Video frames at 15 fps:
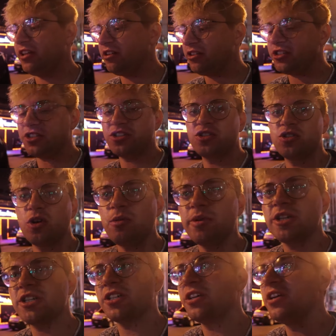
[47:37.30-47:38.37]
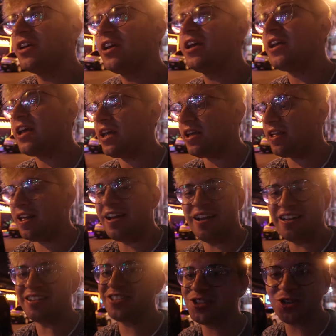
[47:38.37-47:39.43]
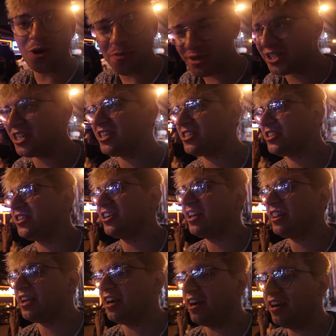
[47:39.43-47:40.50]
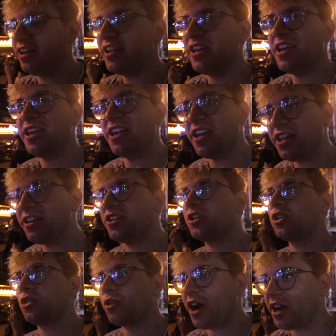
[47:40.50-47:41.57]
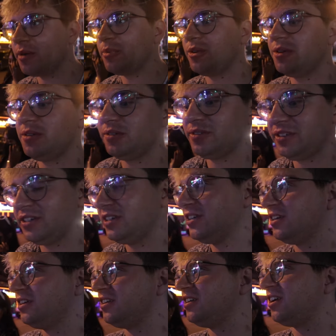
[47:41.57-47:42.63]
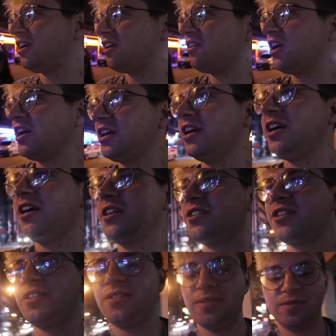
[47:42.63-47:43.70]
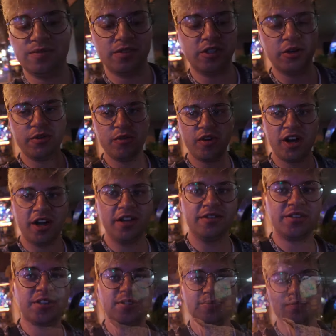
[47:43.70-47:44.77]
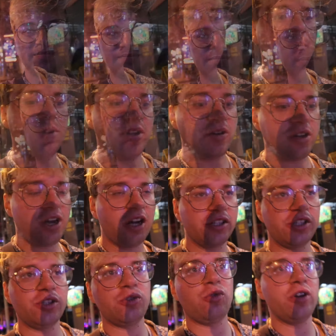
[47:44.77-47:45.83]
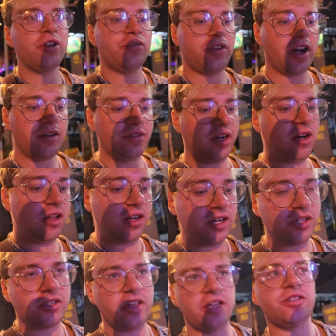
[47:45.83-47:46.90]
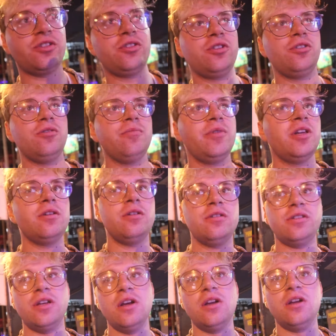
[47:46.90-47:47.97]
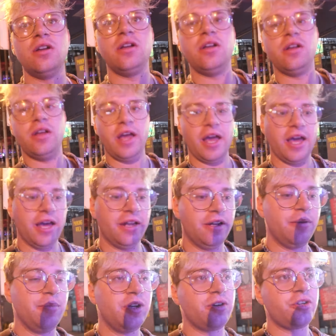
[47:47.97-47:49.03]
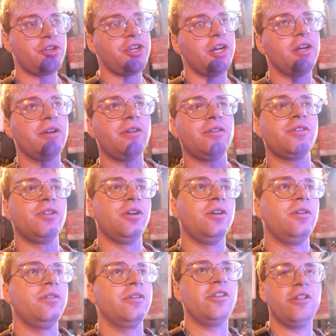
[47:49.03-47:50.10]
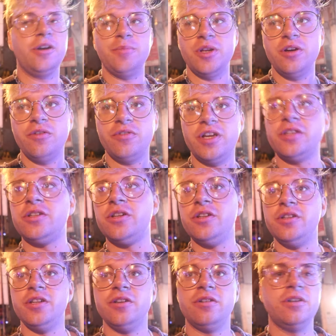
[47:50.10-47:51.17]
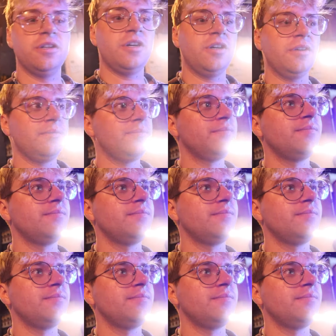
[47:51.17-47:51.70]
There's so much history in there. Incredible. All right, guys, groovy vibes. By the way, that meal costed $25. That's two meals and a milkshake. So you let me know if that's a good deal or not.